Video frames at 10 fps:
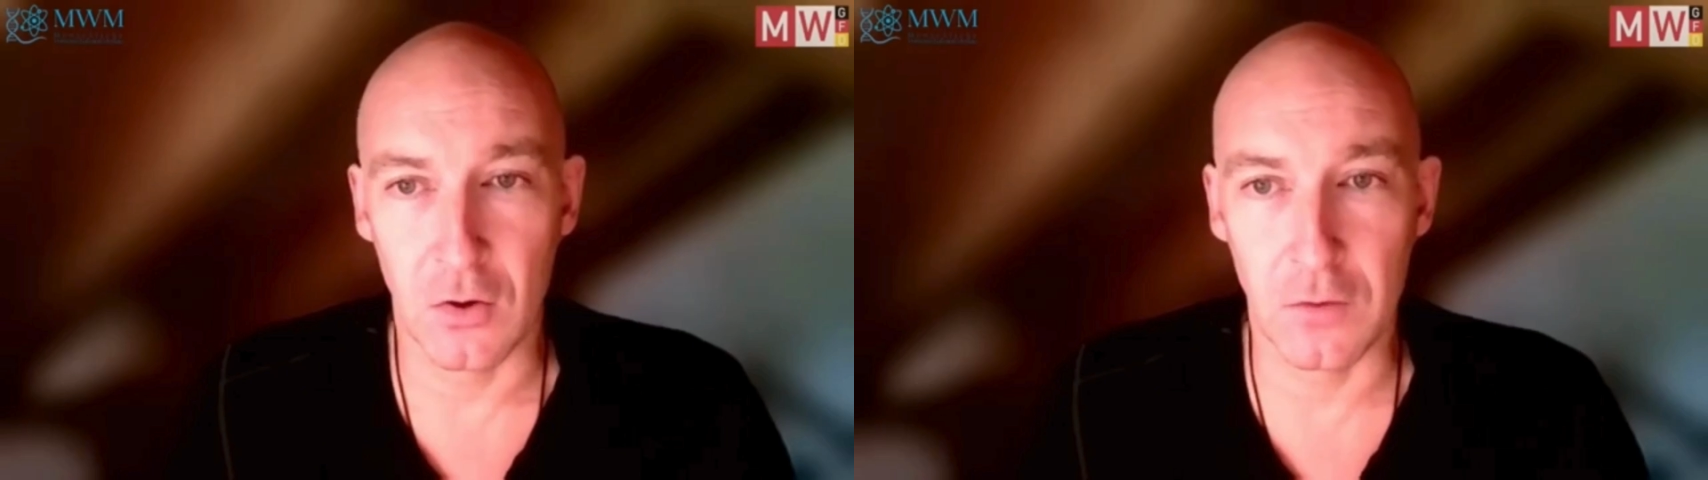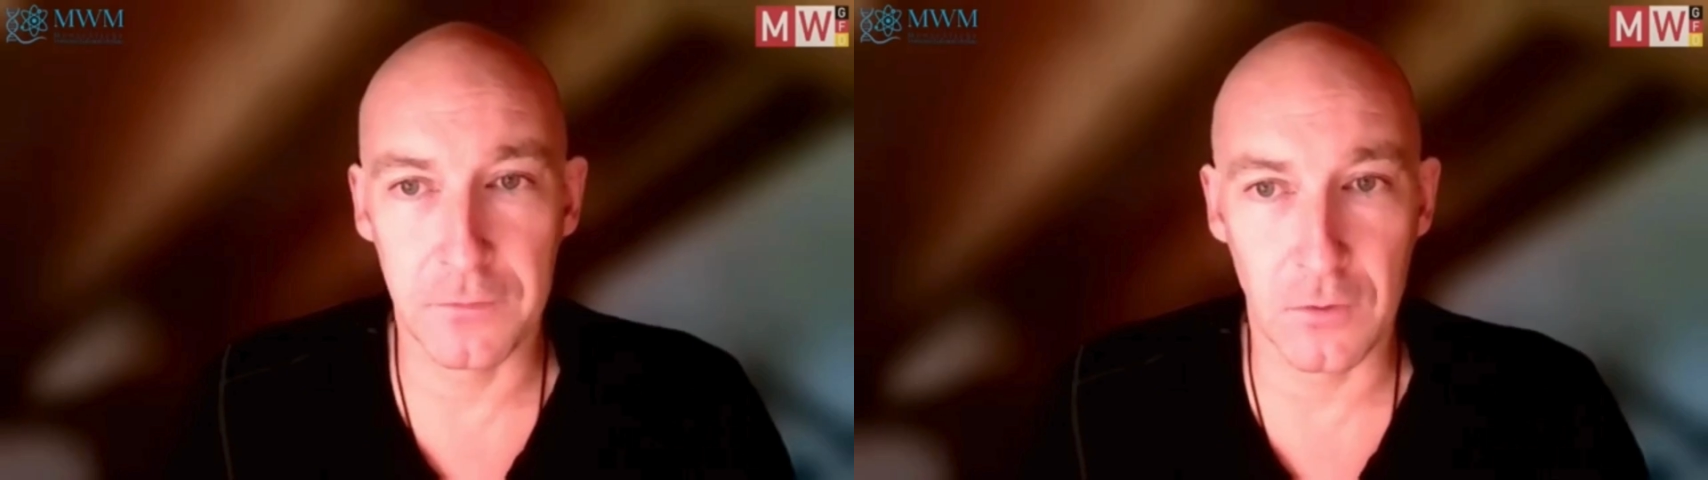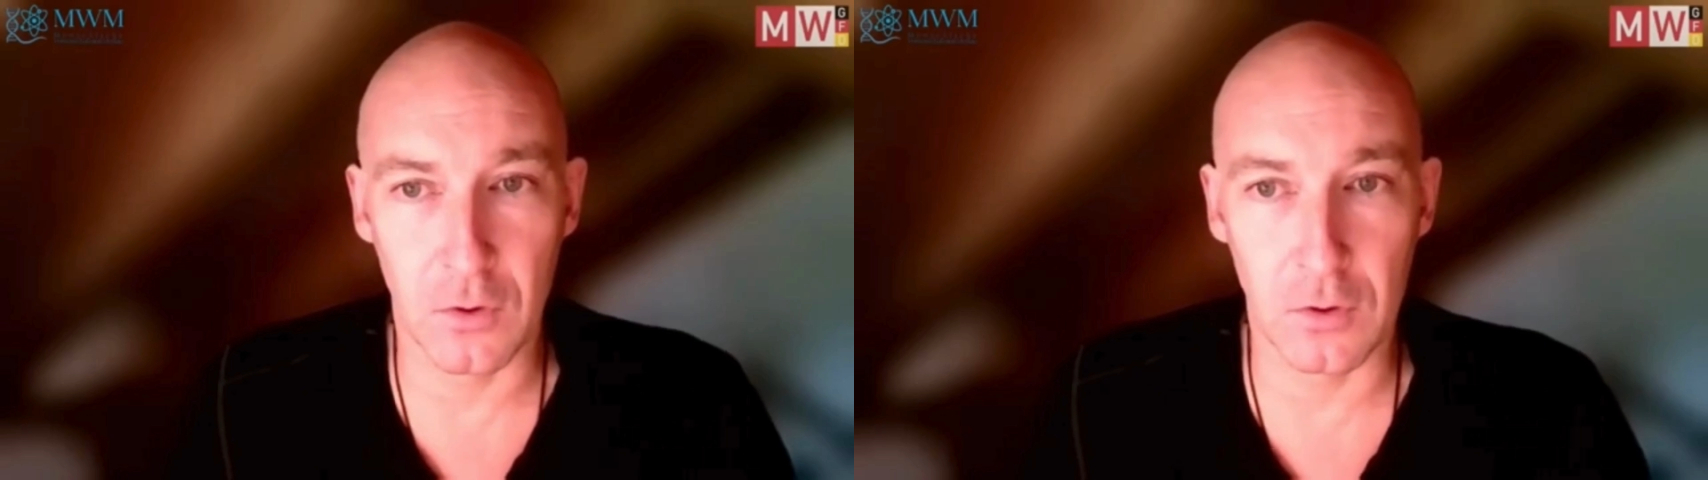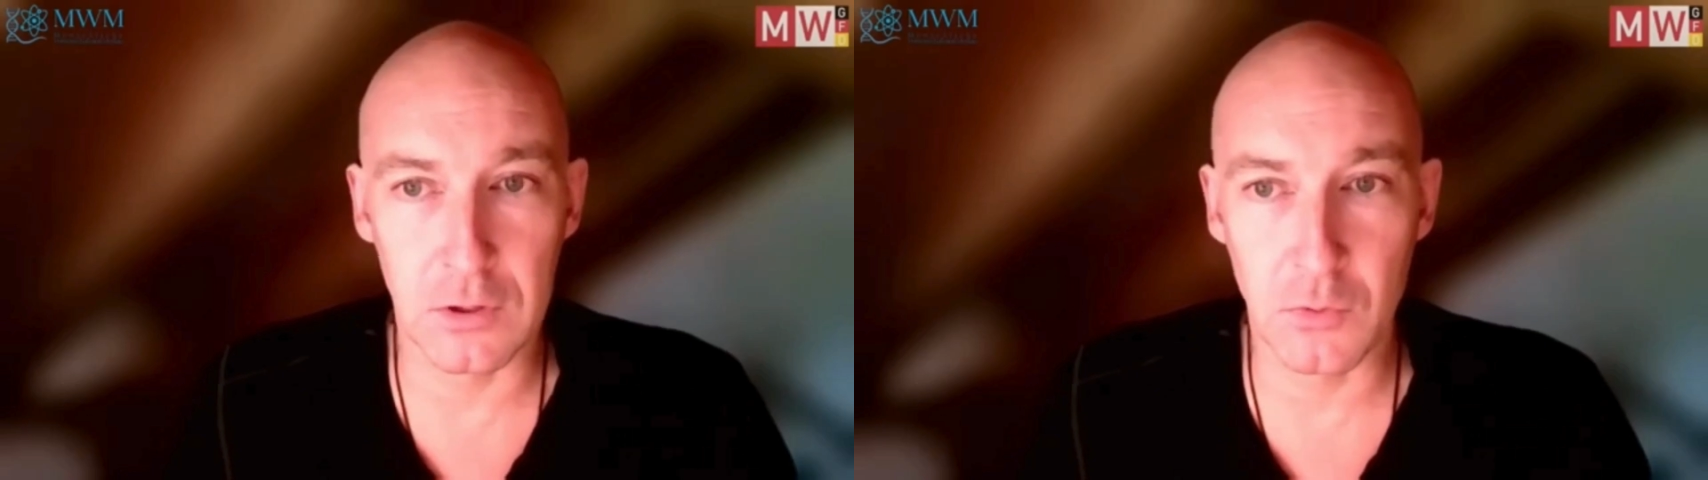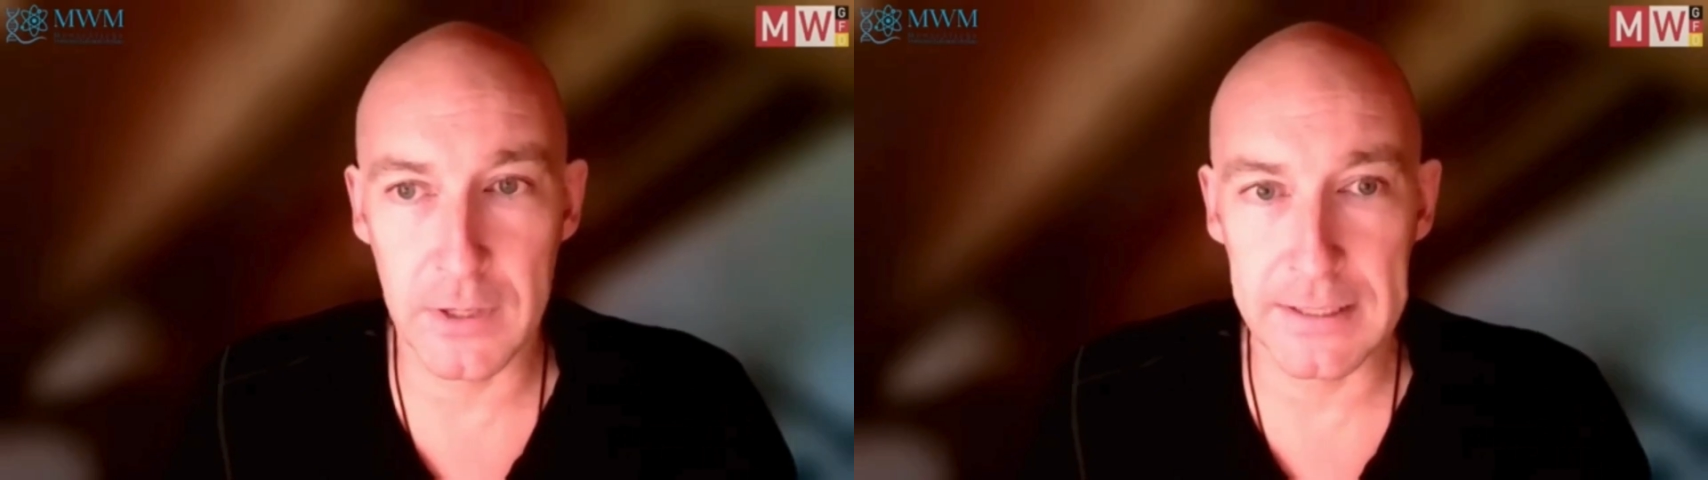of
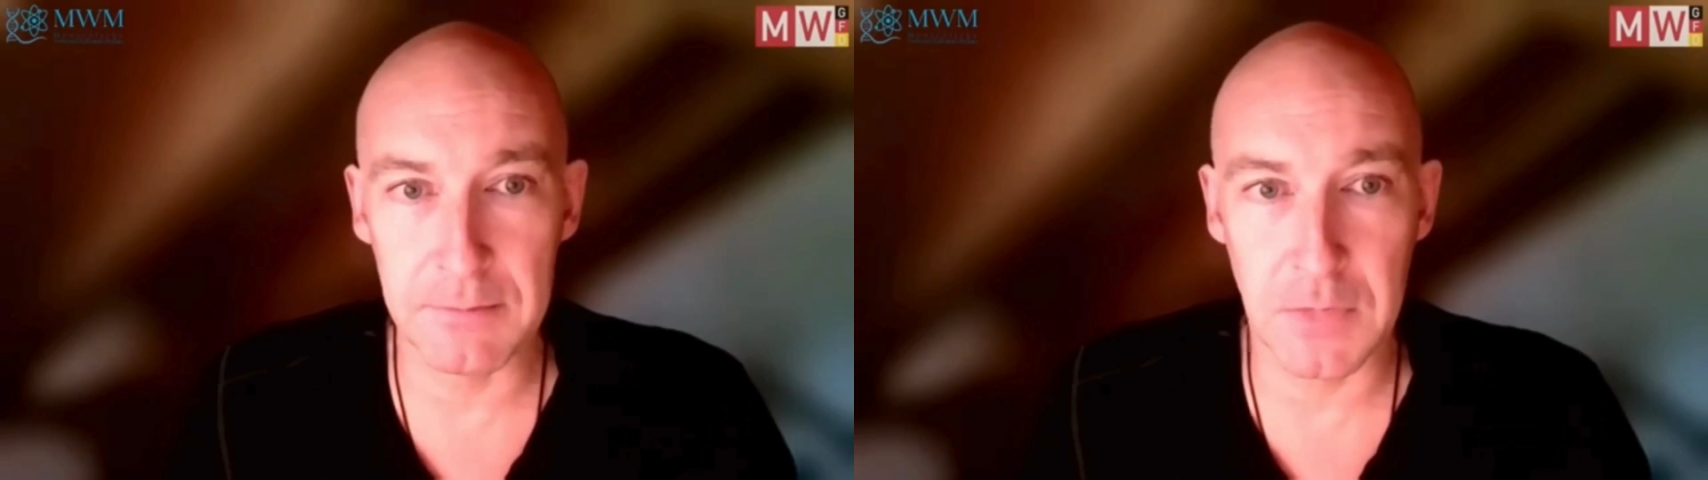already